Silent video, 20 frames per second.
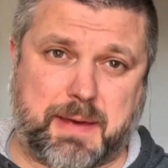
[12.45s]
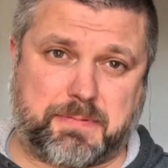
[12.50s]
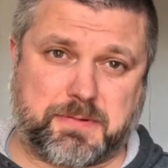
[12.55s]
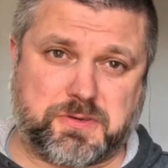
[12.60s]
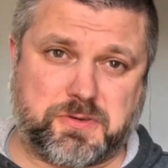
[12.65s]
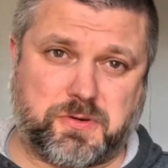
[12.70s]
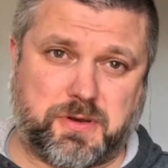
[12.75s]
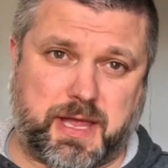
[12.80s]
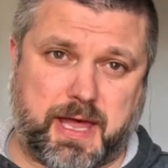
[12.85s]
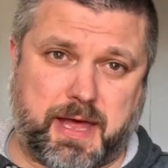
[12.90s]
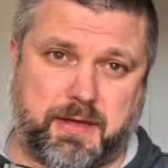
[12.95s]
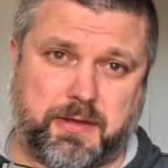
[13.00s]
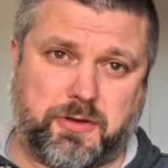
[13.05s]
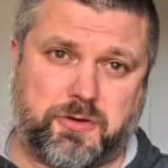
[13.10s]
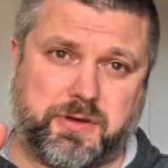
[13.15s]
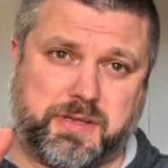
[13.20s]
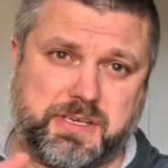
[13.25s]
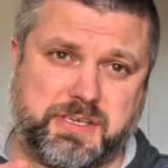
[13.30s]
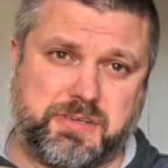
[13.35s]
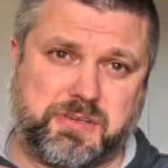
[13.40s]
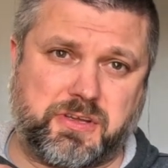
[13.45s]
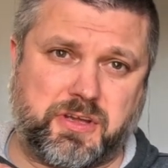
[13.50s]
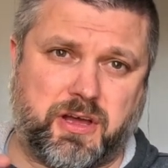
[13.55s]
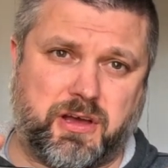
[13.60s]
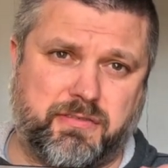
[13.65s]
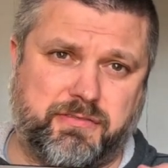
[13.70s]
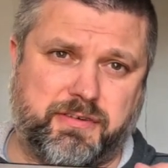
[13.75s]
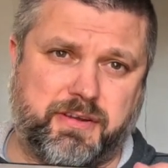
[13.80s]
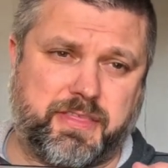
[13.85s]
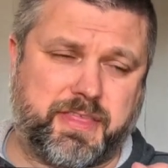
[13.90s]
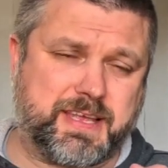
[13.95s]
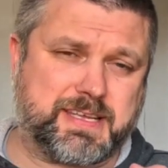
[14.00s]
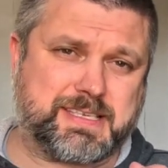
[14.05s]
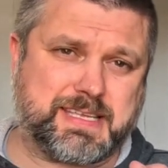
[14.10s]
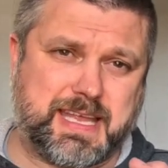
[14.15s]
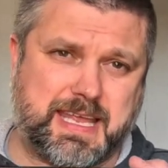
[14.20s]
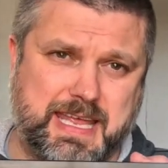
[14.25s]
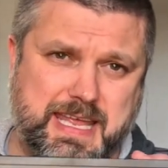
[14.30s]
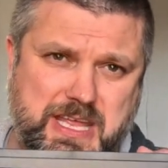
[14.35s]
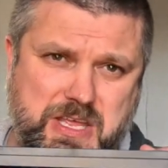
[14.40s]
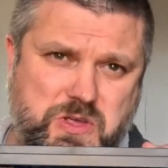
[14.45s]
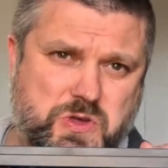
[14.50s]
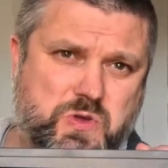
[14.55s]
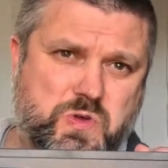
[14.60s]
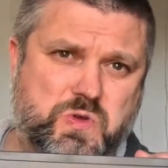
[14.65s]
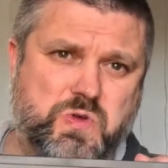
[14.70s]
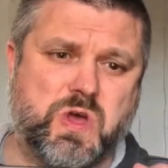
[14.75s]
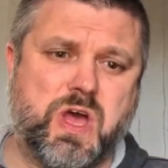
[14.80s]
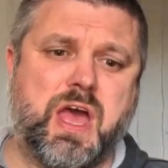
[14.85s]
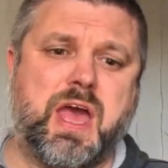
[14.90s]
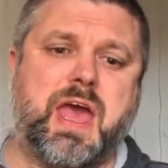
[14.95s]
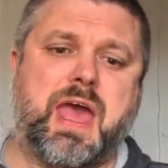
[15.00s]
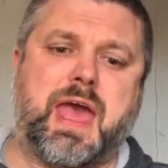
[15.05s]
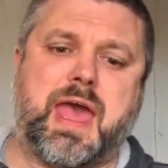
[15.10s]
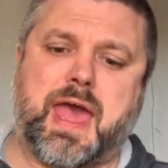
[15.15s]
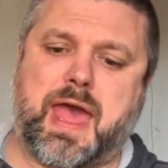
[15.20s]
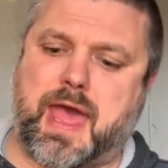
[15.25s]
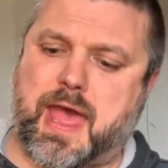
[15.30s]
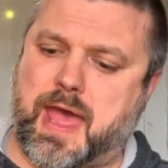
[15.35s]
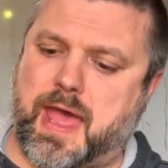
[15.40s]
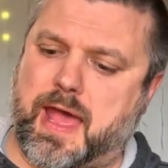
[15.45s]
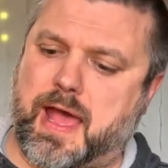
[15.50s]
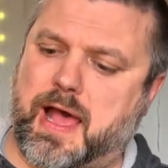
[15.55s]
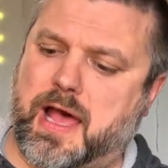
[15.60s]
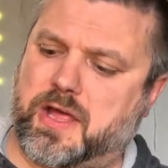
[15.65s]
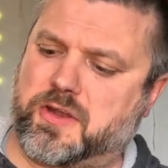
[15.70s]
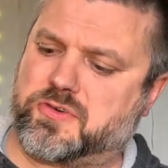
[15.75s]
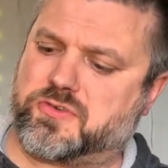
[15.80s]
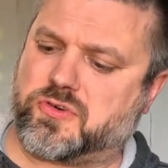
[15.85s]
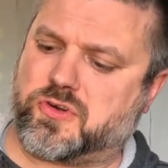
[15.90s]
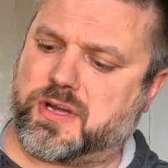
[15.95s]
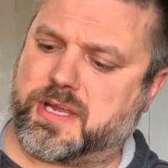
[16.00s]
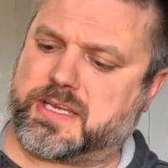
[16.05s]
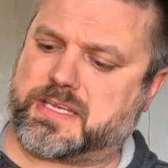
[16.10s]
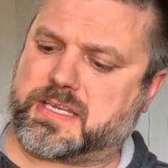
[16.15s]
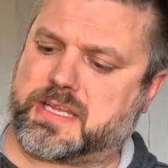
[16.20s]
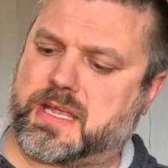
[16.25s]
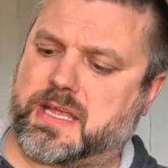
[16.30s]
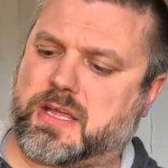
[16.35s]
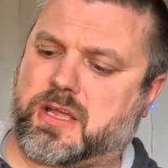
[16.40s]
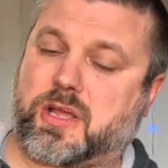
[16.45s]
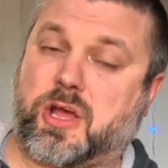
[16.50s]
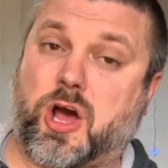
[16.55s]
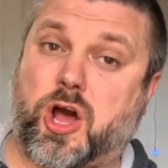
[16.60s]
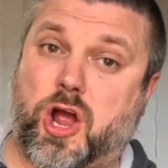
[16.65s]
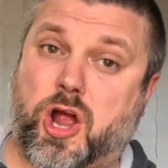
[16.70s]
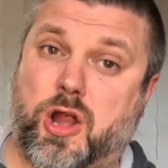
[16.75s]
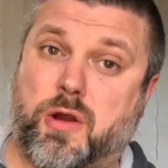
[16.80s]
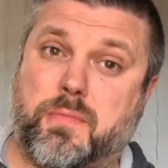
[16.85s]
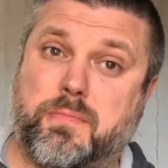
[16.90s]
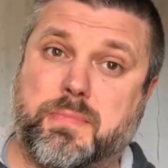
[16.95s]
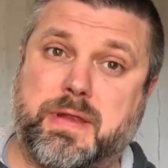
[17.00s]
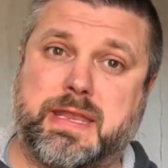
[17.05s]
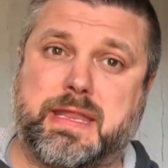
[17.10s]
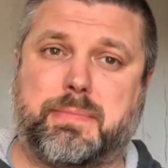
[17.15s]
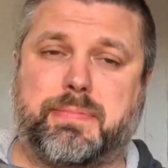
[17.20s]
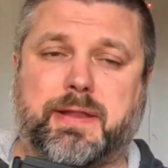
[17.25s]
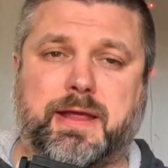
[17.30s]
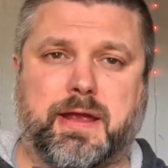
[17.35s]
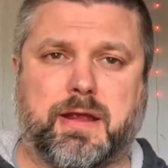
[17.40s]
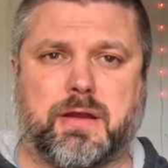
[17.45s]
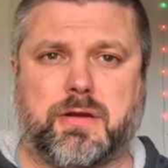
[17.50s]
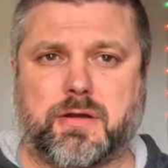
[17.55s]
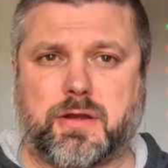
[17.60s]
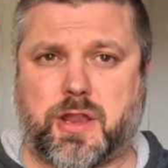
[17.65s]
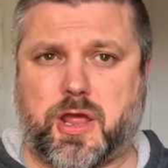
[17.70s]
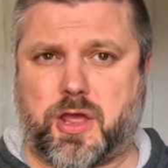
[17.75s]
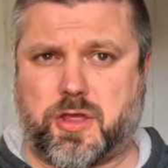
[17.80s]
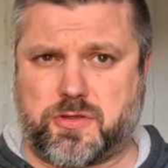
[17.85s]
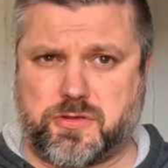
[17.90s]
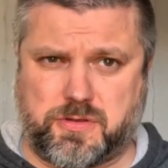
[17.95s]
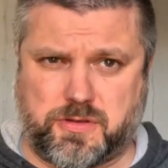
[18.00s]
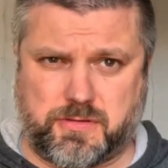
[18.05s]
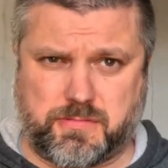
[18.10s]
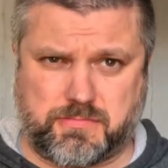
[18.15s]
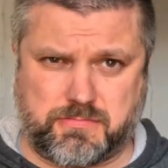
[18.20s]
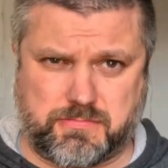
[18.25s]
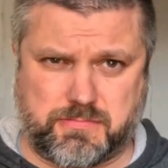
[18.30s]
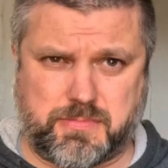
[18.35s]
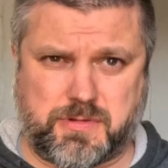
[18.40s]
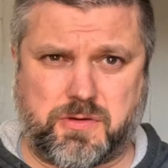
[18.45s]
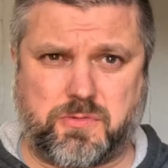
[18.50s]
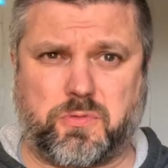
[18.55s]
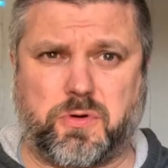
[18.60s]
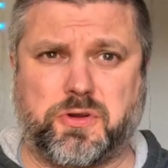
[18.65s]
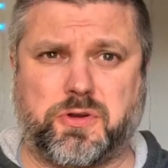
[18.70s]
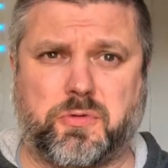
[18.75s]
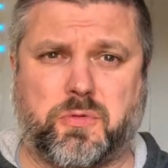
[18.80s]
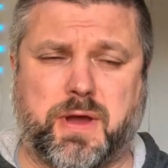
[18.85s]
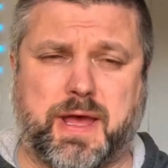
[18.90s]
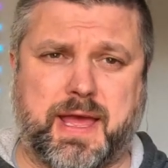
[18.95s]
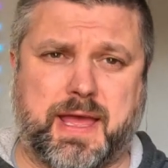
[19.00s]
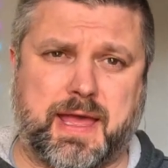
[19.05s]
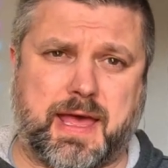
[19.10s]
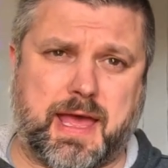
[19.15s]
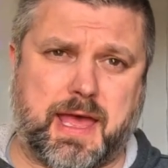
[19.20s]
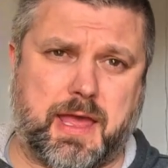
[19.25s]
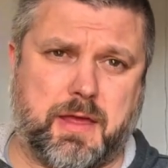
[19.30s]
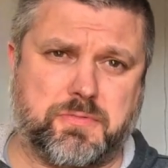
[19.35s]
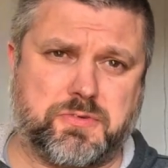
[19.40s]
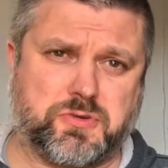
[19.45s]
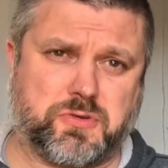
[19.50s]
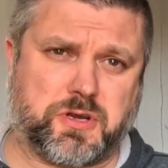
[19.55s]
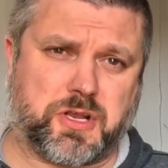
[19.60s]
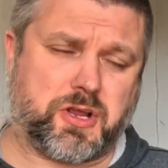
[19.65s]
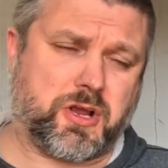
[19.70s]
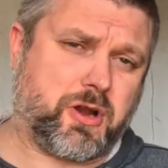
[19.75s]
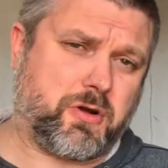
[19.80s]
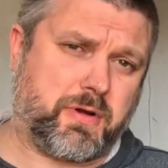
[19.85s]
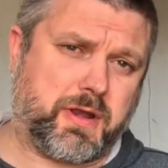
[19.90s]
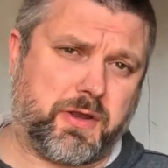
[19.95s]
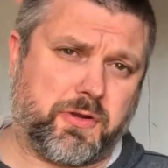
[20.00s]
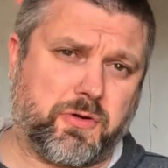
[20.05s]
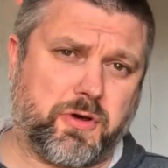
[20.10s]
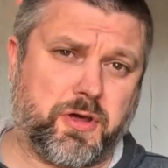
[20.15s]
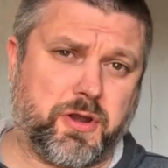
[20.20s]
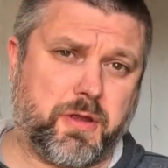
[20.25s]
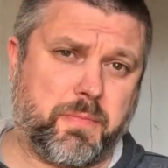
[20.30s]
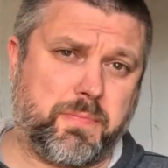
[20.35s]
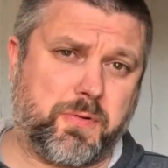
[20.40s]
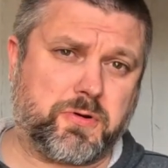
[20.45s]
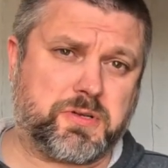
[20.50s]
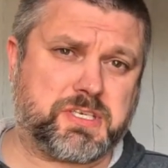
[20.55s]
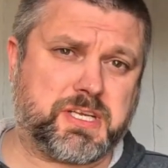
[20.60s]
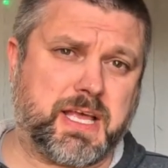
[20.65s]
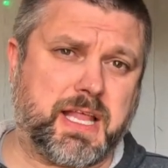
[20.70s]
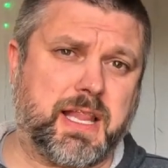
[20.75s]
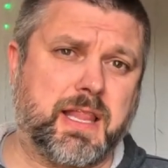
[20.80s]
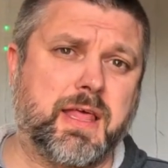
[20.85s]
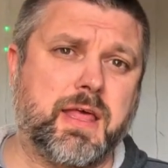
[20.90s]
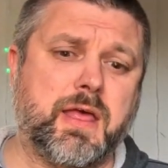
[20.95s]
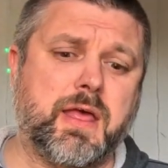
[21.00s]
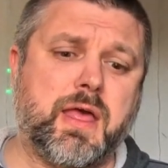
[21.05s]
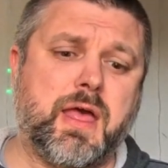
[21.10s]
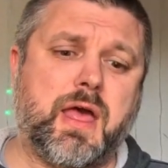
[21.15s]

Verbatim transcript: episode I'm going to cover this Egu Android car media player. Now you wonder why I am showing a car radio on a boat channel.